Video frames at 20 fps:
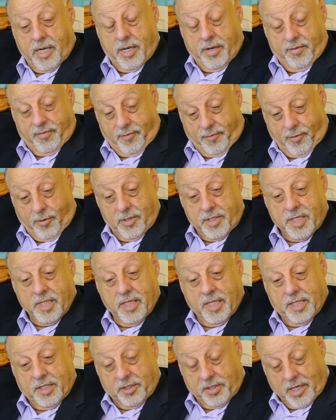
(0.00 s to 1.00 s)

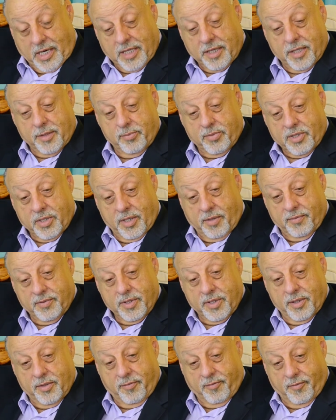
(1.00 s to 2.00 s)
unfortunately shot
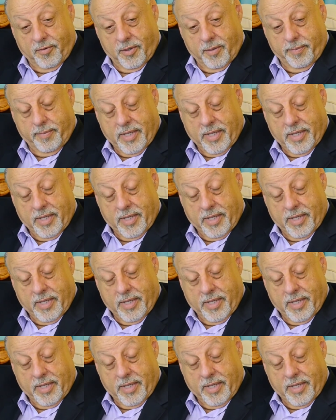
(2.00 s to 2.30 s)
themselves in the foot